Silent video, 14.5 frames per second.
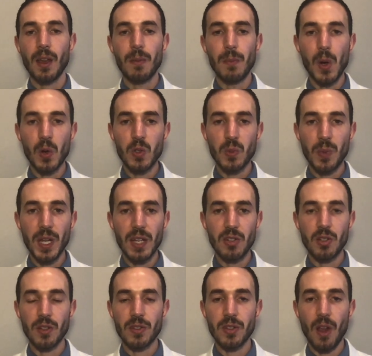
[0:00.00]
most
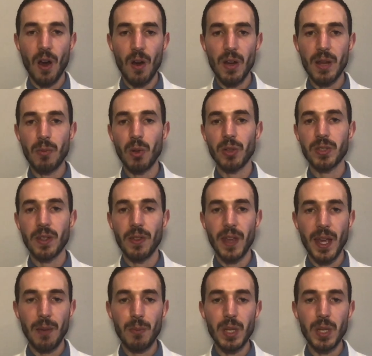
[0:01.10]
patients are able to then